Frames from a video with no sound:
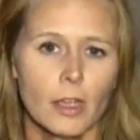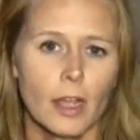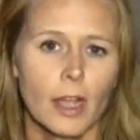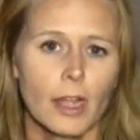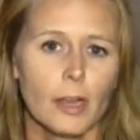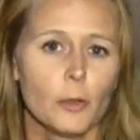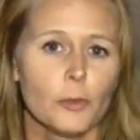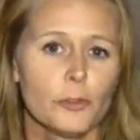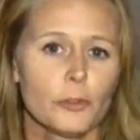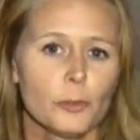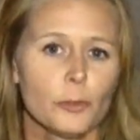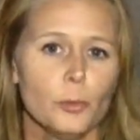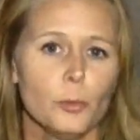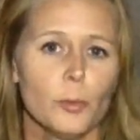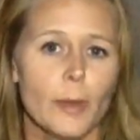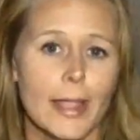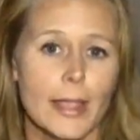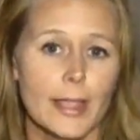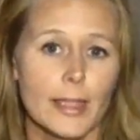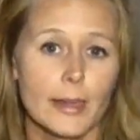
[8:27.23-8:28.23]
I also
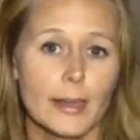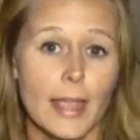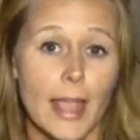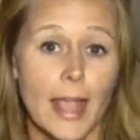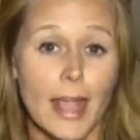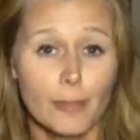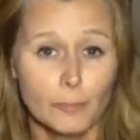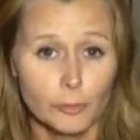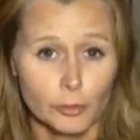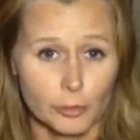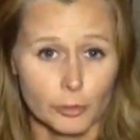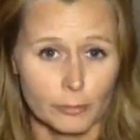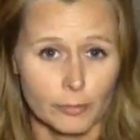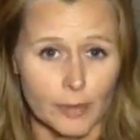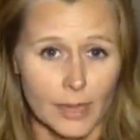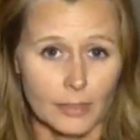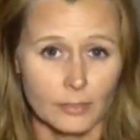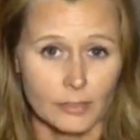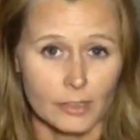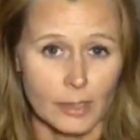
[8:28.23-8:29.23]
read after the
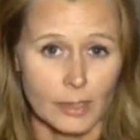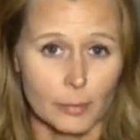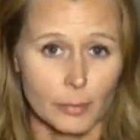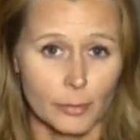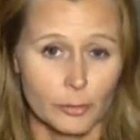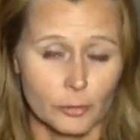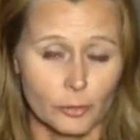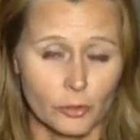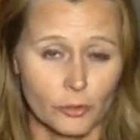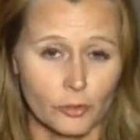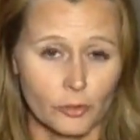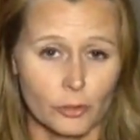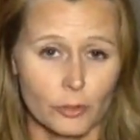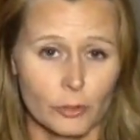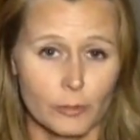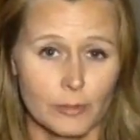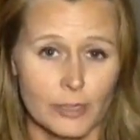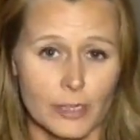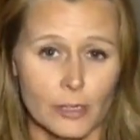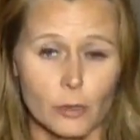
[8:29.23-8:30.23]
fact that I purchased the
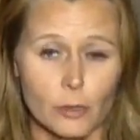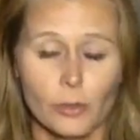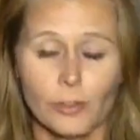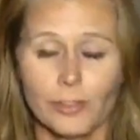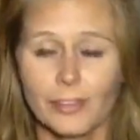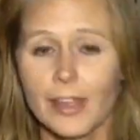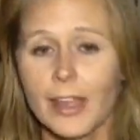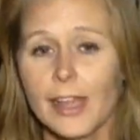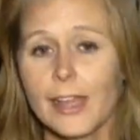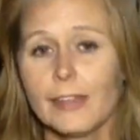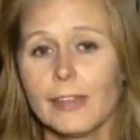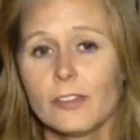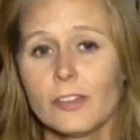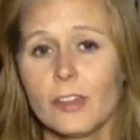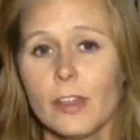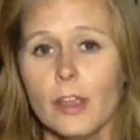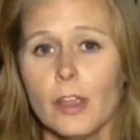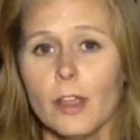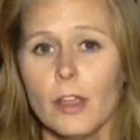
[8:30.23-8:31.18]
new vehicle that